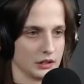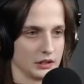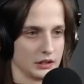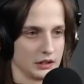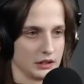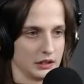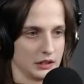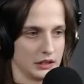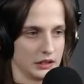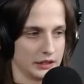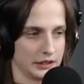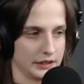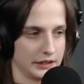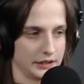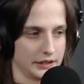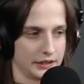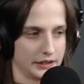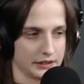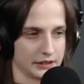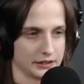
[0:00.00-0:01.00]
I
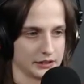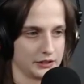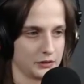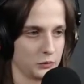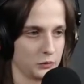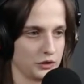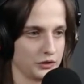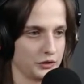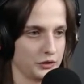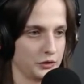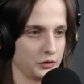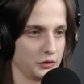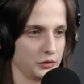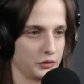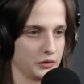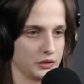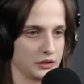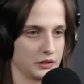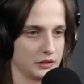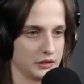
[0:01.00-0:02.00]
kinda didn't want
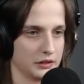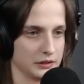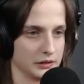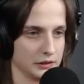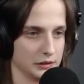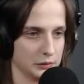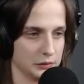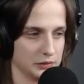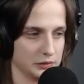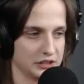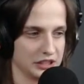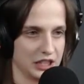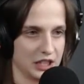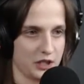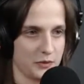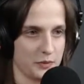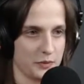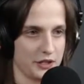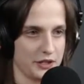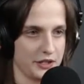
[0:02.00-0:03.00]
to lose
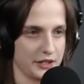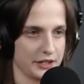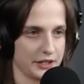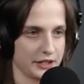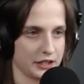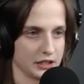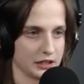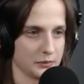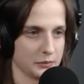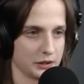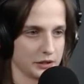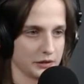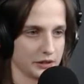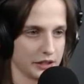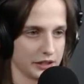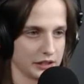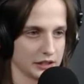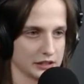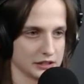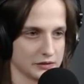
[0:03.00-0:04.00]
HP there, but
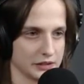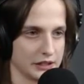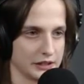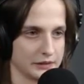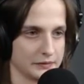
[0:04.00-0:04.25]
okay, that's fine.